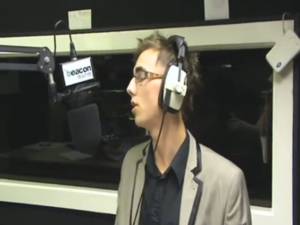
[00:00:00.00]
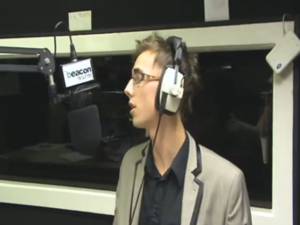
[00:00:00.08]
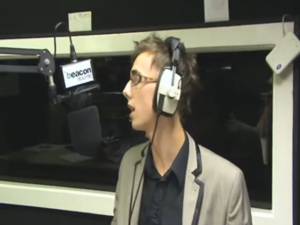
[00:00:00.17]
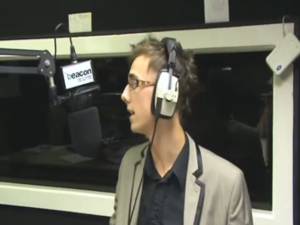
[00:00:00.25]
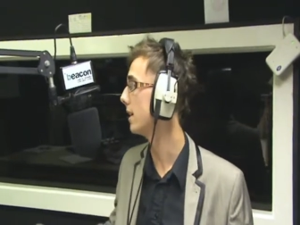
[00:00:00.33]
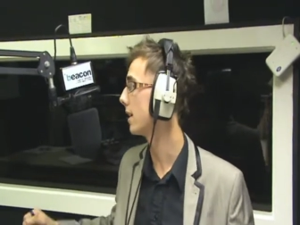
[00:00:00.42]

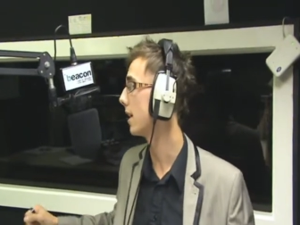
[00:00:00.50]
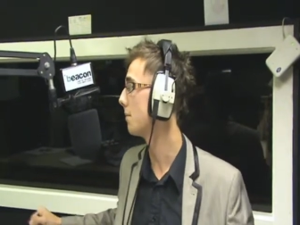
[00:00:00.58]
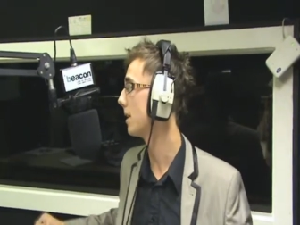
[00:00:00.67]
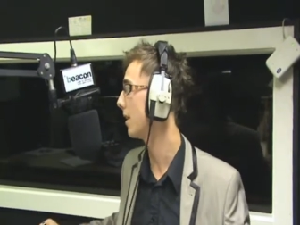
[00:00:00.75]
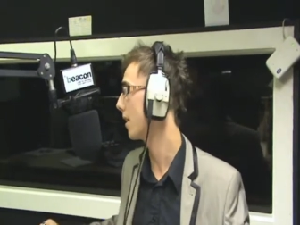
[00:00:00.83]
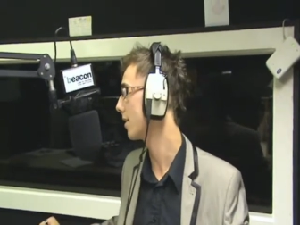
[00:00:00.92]
Dudley. I'm
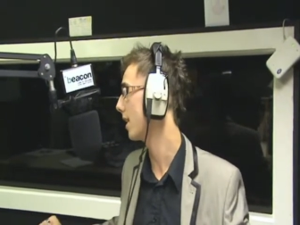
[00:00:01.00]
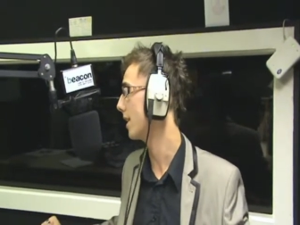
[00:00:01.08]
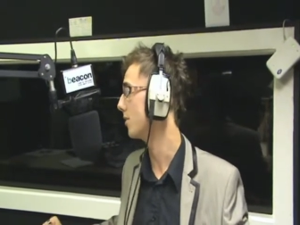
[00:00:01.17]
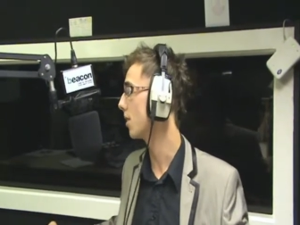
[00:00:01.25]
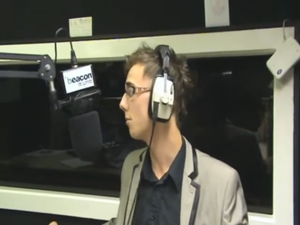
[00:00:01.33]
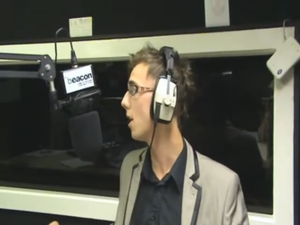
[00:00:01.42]
in
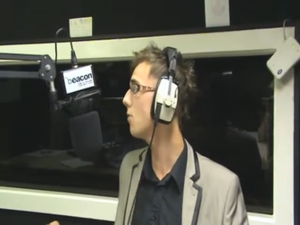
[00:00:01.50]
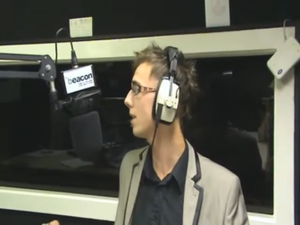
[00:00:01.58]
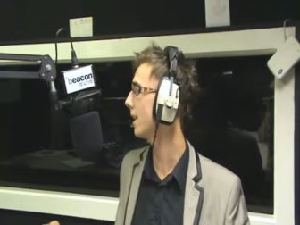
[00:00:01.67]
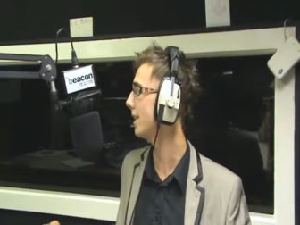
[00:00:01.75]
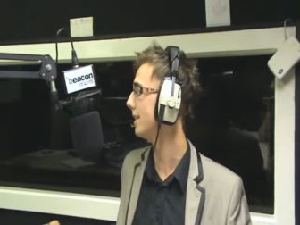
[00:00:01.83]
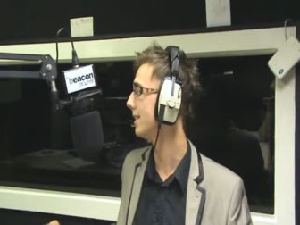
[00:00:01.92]
Dudley, so I'm
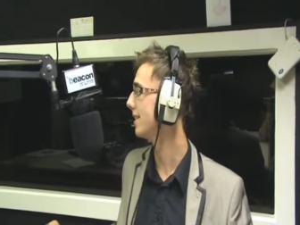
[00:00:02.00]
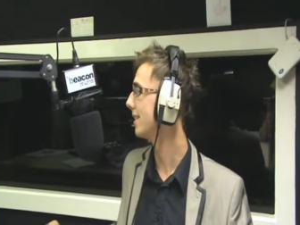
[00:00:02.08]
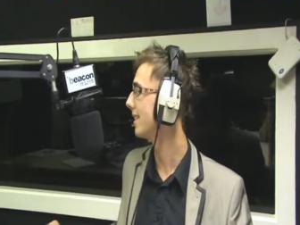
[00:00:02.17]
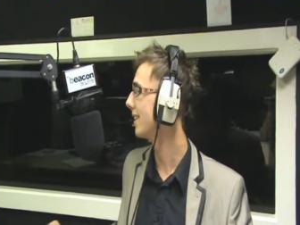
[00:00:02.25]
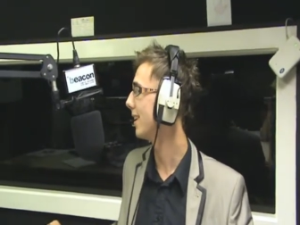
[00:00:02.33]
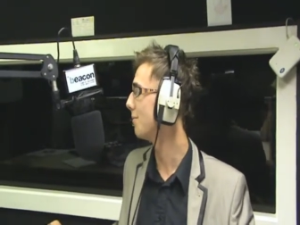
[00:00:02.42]
locally.
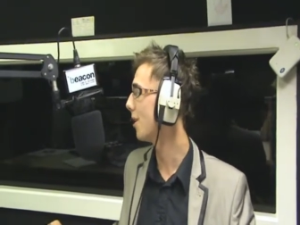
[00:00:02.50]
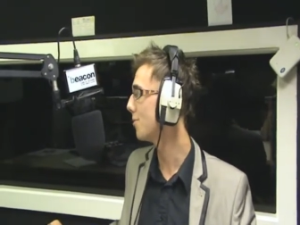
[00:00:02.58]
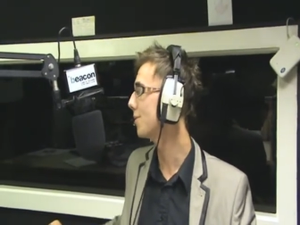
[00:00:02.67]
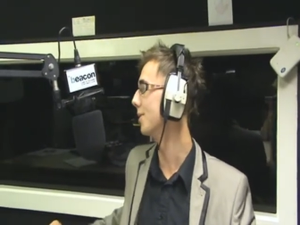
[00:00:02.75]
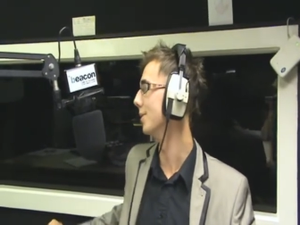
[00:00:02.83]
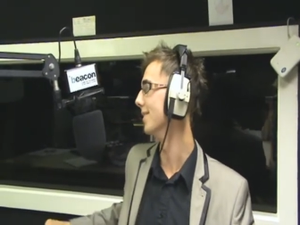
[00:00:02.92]
I'm
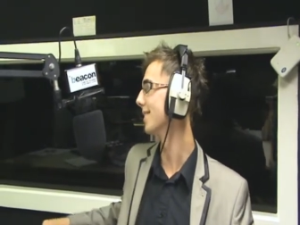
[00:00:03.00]
local.